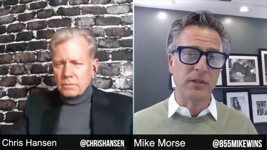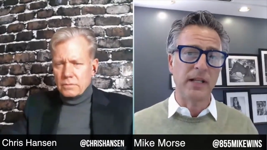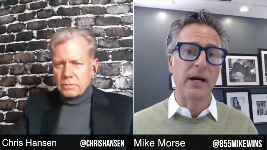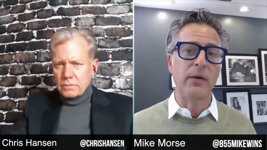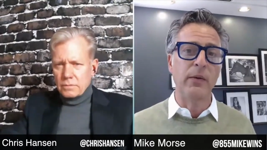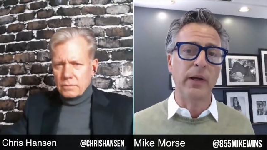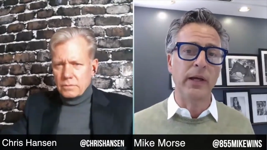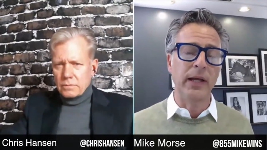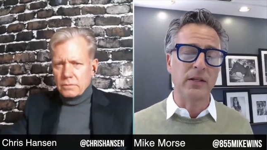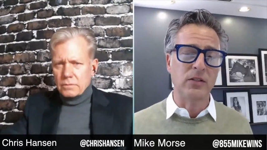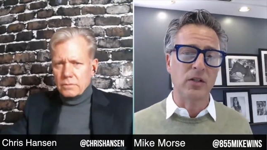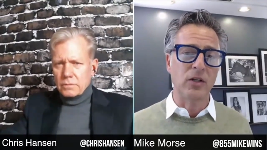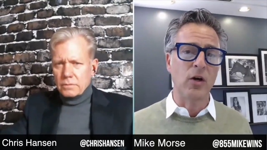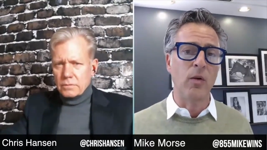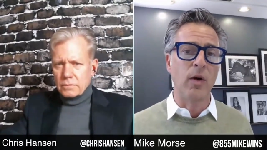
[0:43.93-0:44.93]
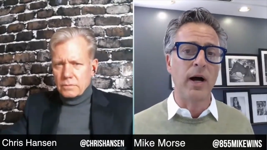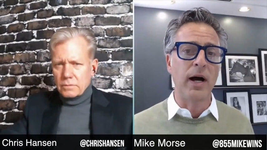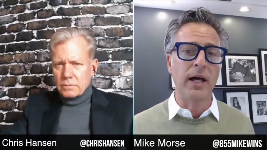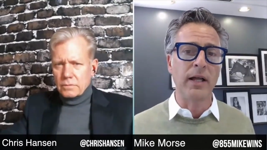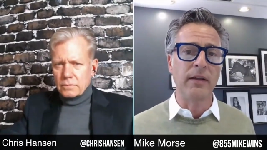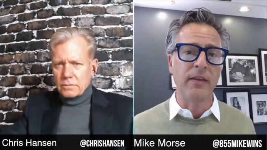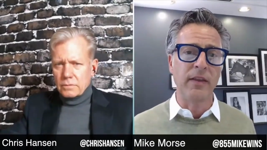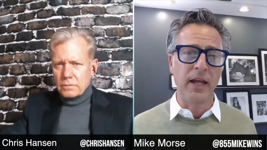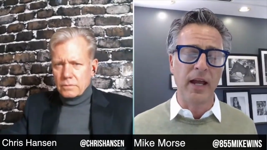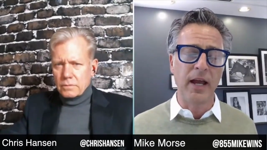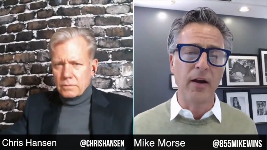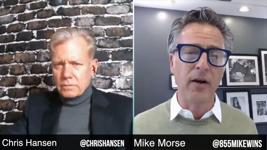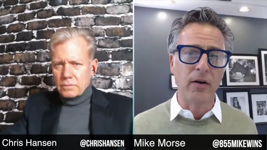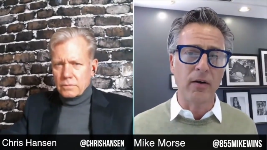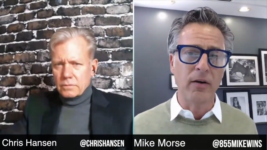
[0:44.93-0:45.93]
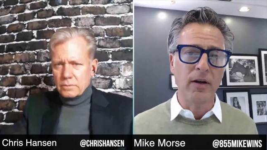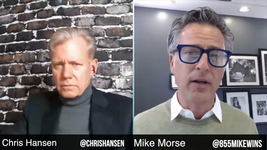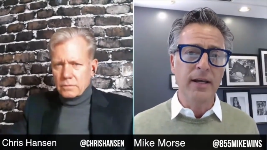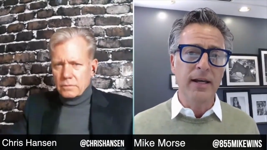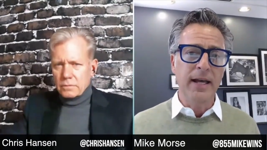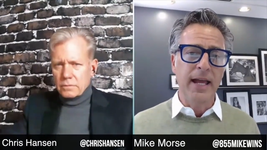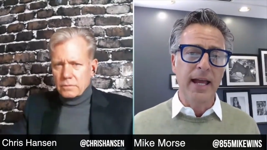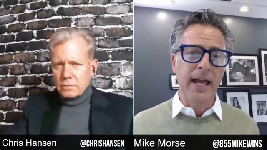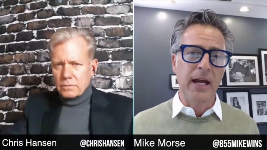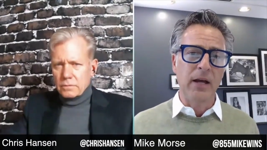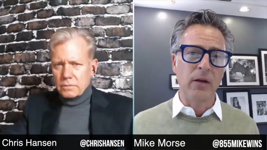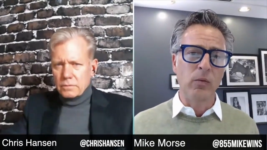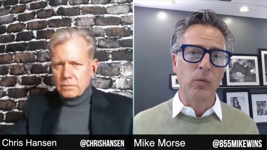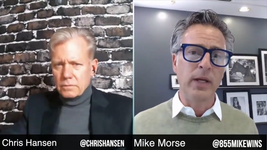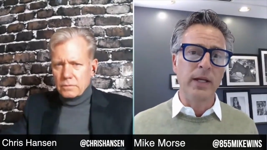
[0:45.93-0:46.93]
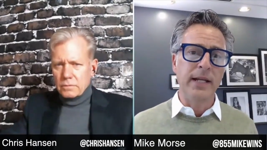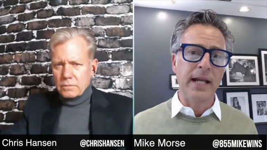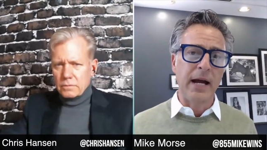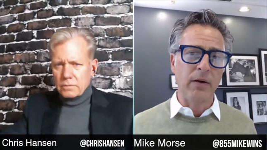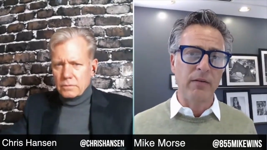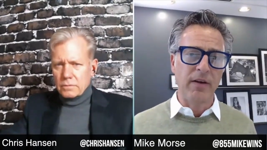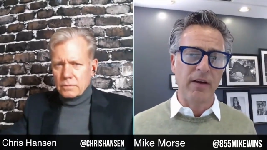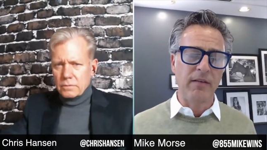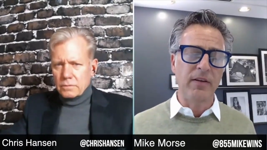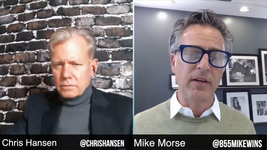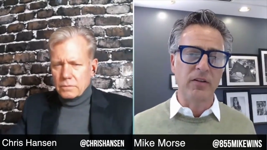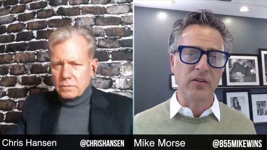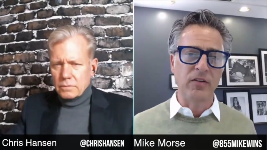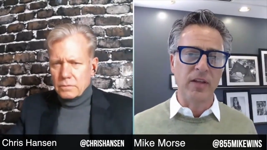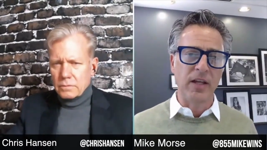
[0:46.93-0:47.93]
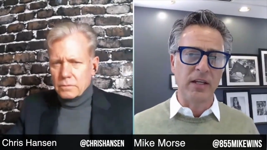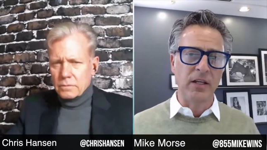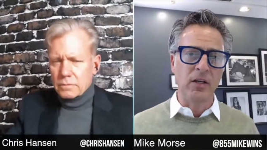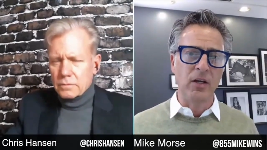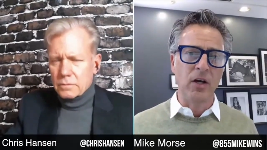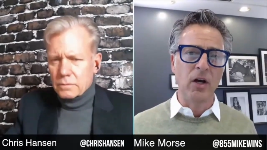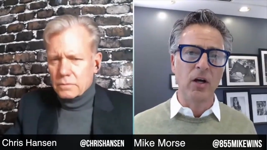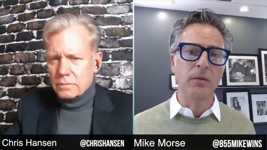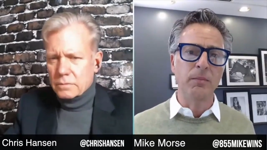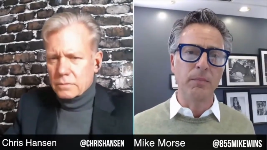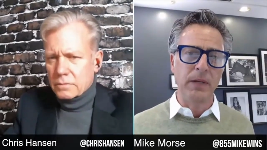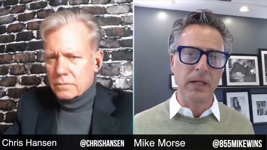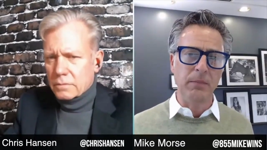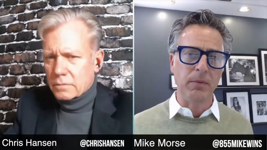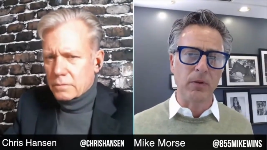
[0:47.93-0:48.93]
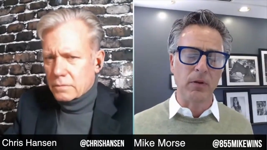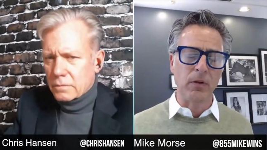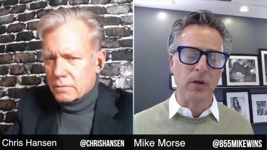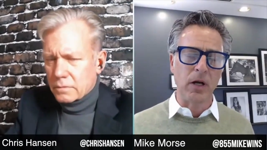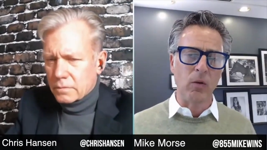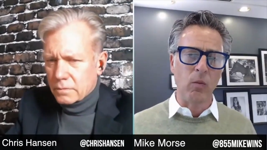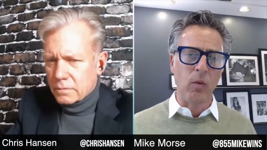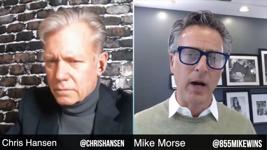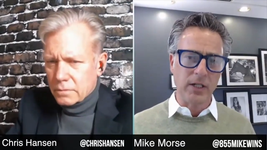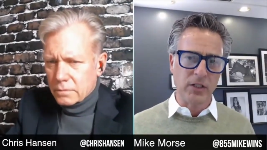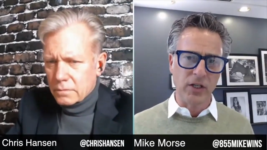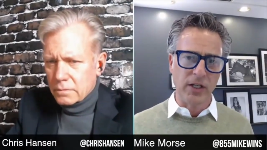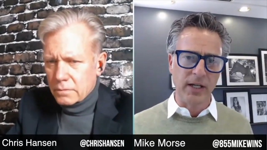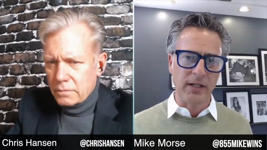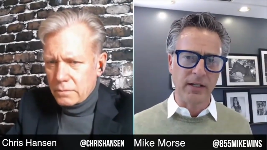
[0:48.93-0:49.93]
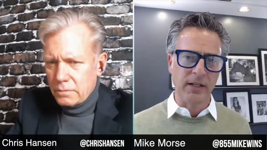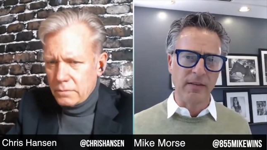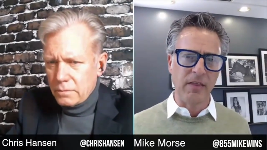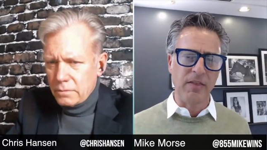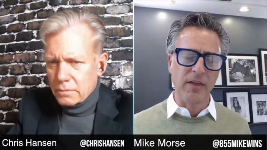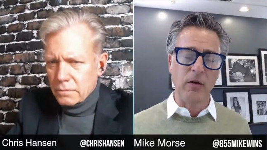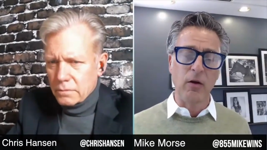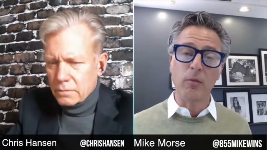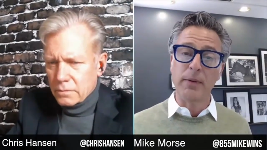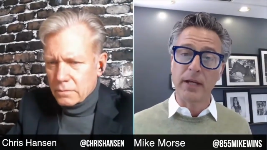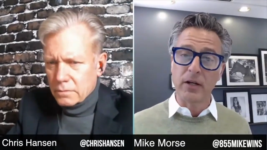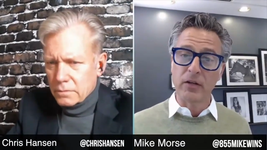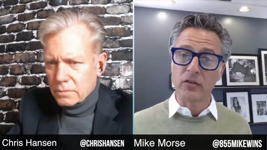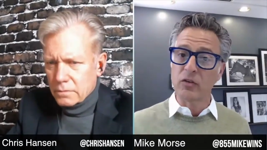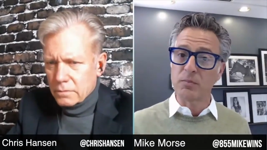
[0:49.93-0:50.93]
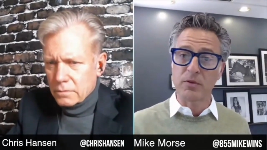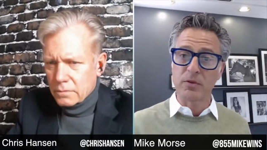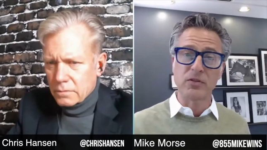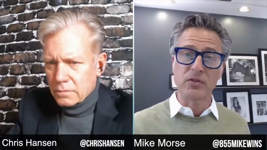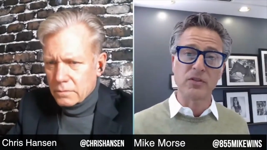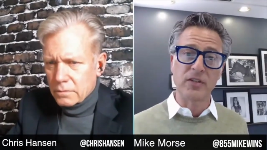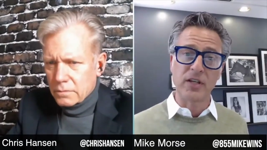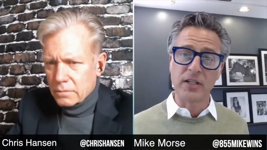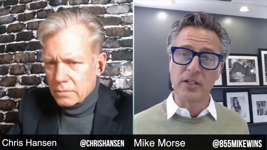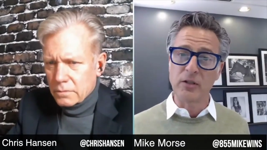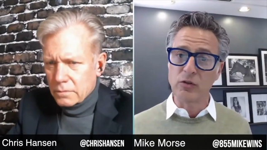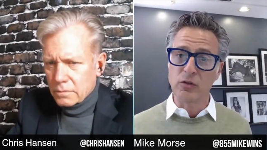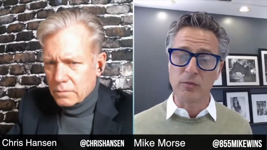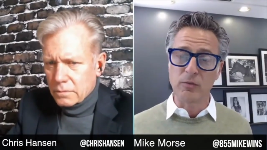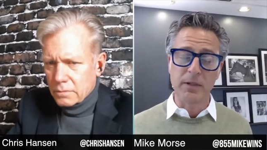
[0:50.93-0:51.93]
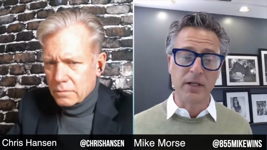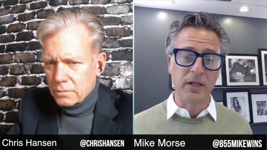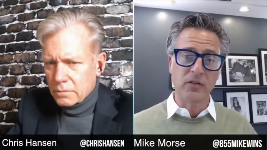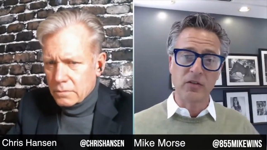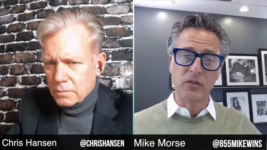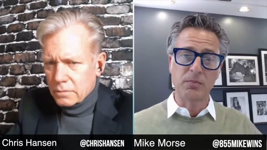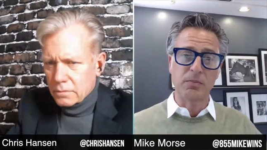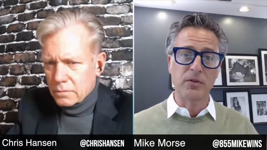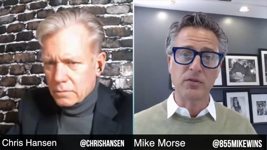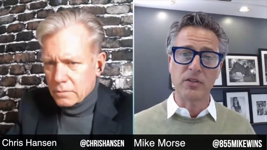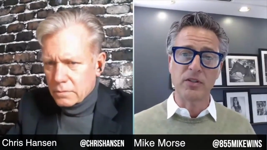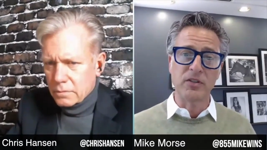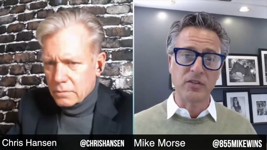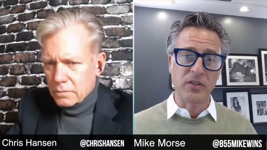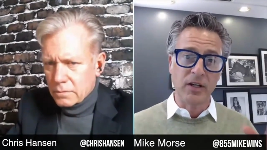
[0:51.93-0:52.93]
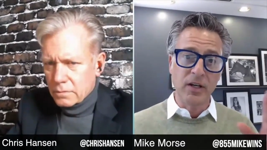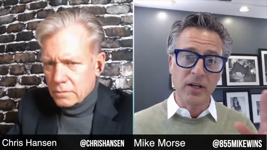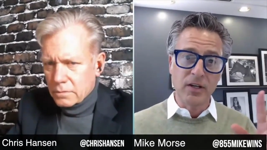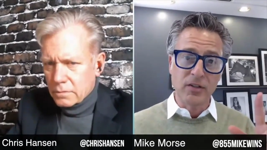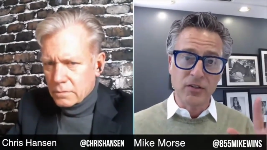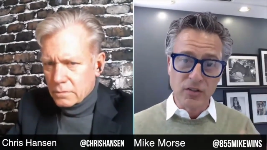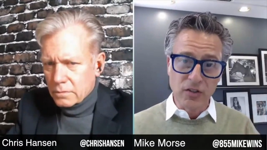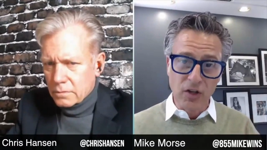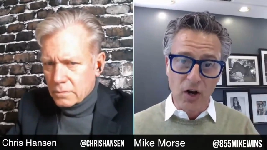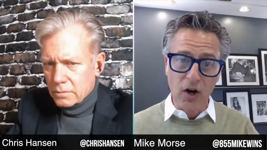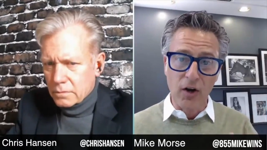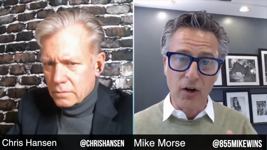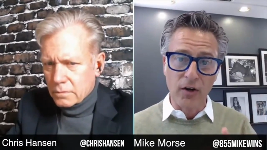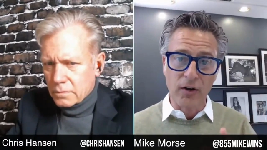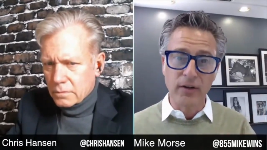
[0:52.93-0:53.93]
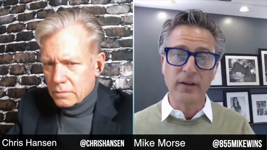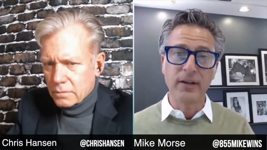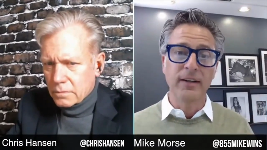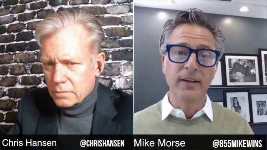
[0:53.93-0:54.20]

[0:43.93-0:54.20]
Speaker 1: allowing it to go on the air, and we now have evidence that young people are watching it, and they think, oh, because this person's on YouTube, because this person is a star,